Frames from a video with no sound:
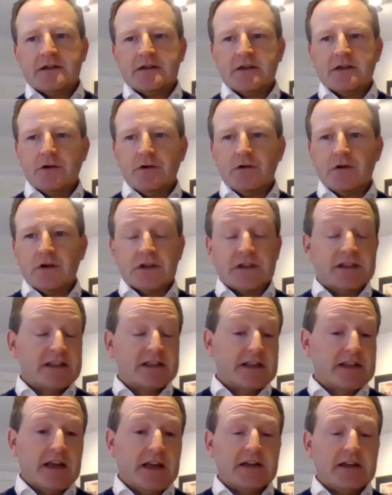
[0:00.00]
you can
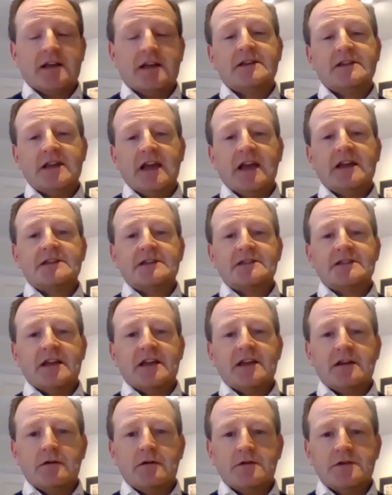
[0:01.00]
see it in day-to-day
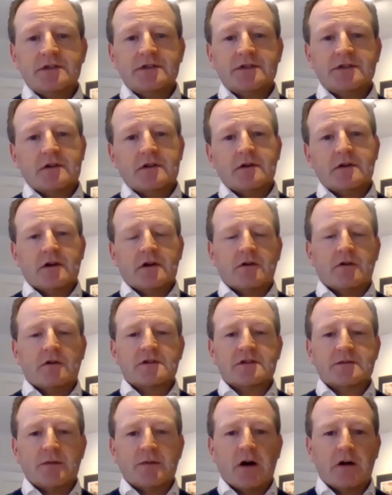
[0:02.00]
use
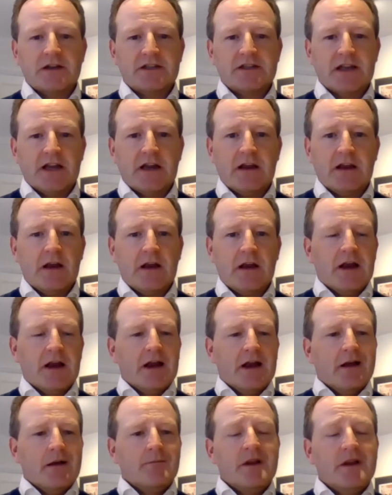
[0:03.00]
across marketing.
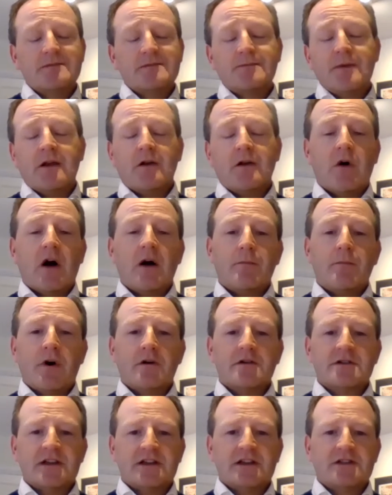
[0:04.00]
It means being quite
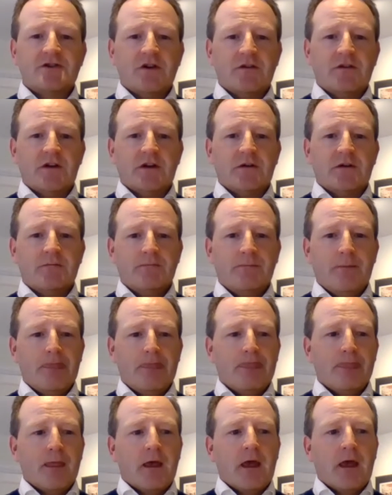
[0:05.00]
process-driven,
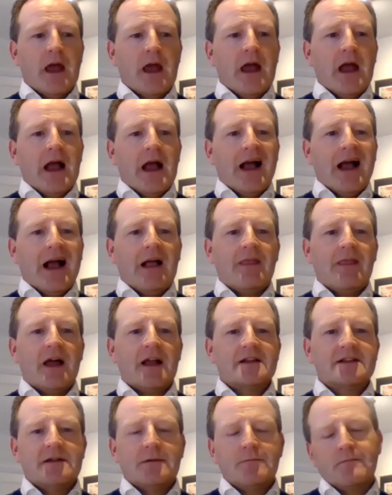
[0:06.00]
and
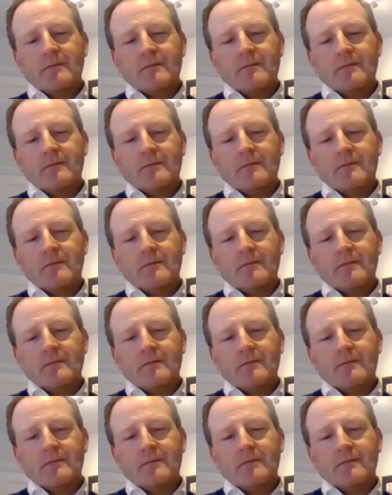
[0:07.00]
that's